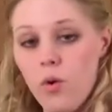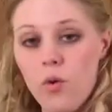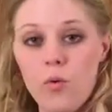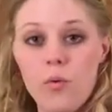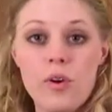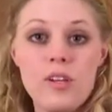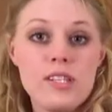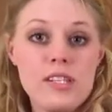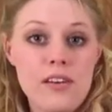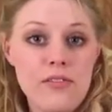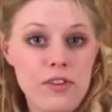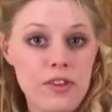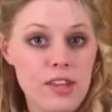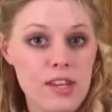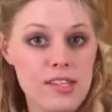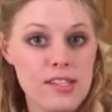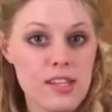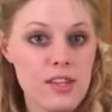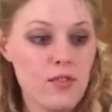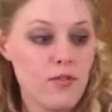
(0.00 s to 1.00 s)
Once
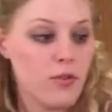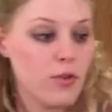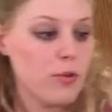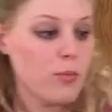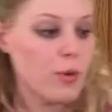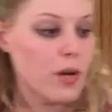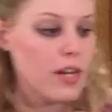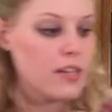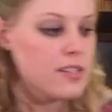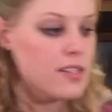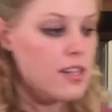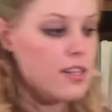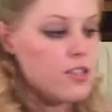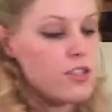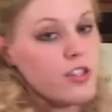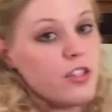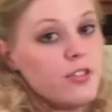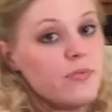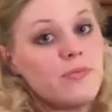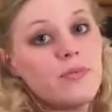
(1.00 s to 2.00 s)
everything's in the food
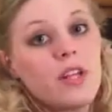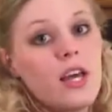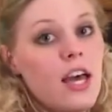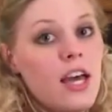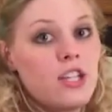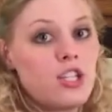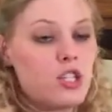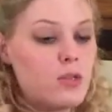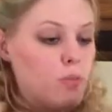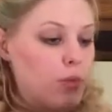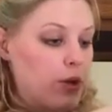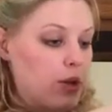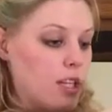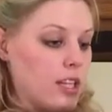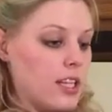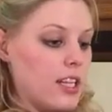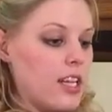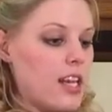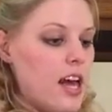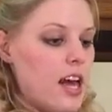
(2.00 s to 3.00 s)
processor, I just put the
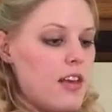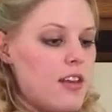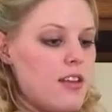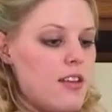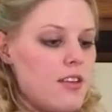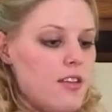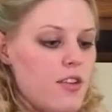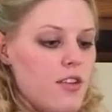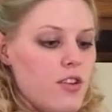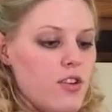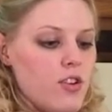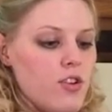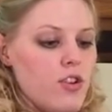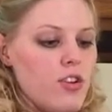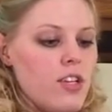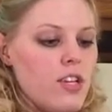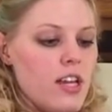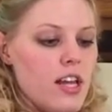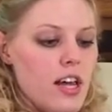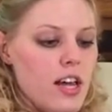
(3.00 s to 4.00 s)
lid on, turn
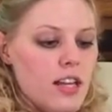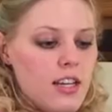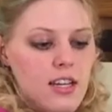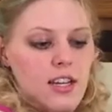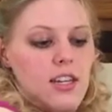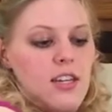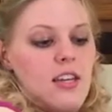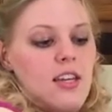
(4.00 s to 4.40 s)
it on,